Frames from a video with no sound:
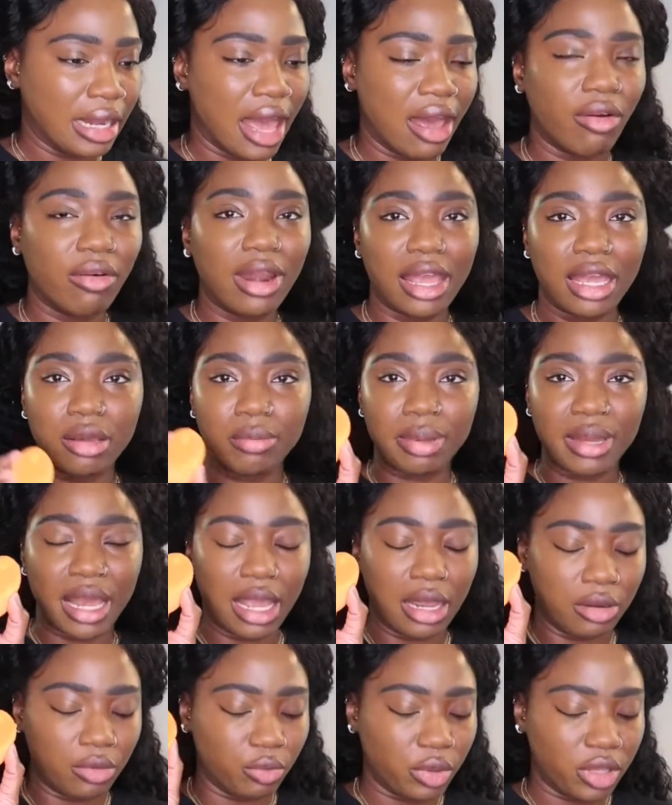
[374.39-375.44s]
I don't like
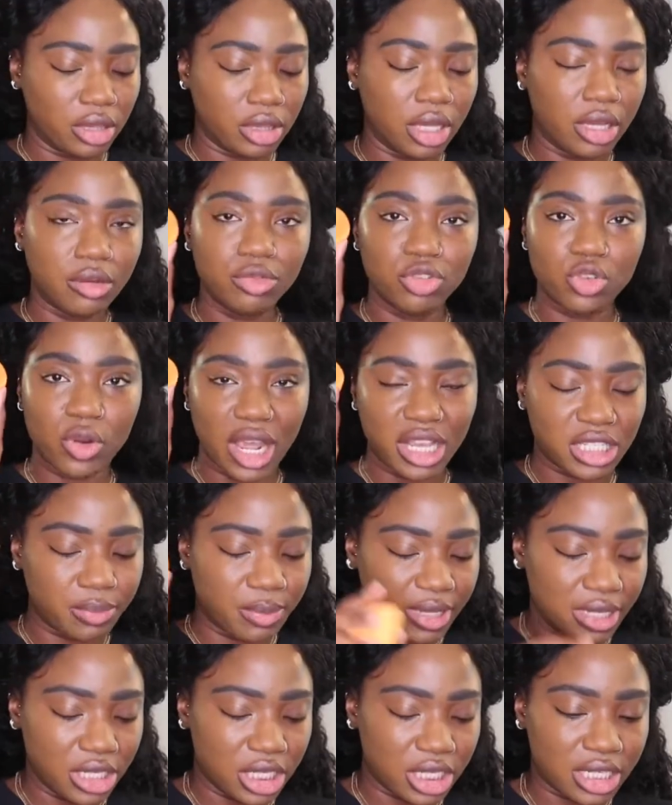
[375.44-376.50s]
applying with dry
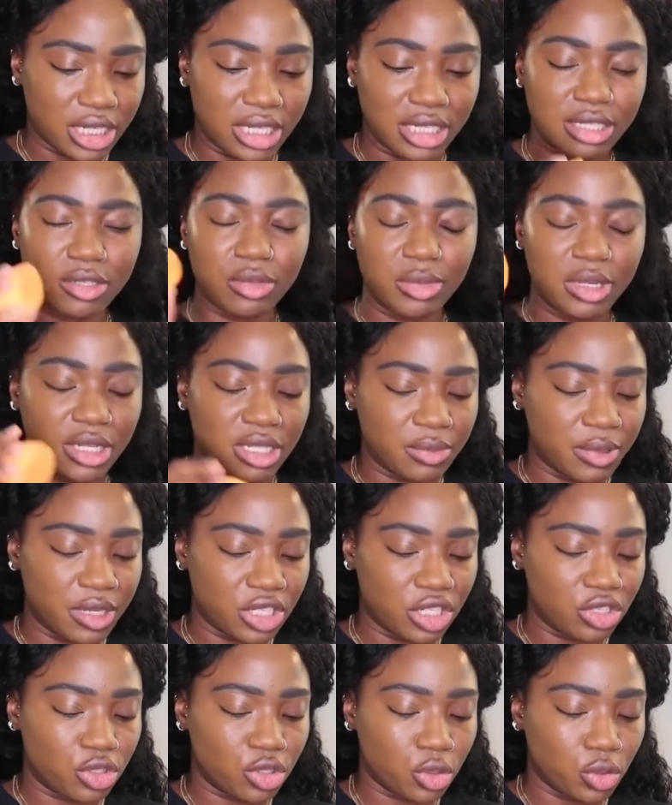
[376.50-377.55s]
sponges because to me the sponge
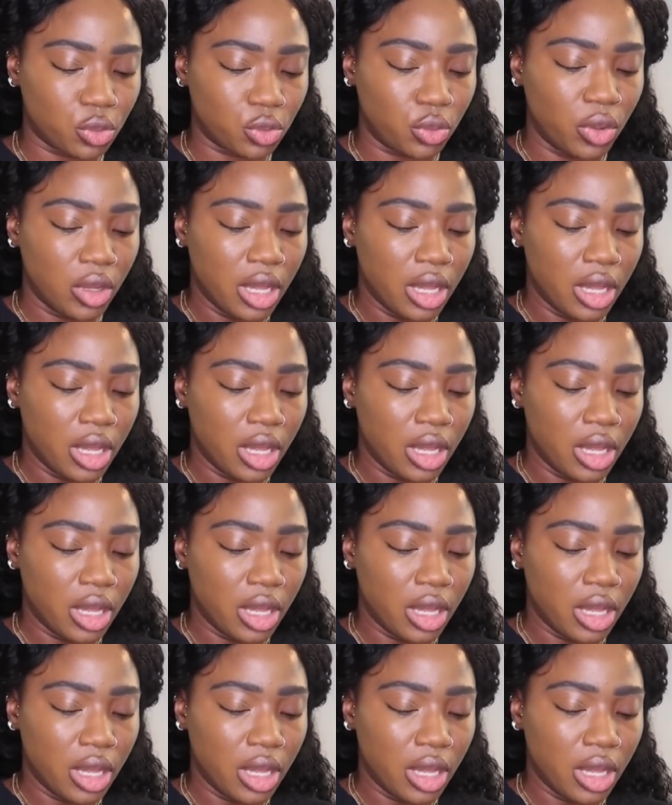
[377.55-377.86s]
is too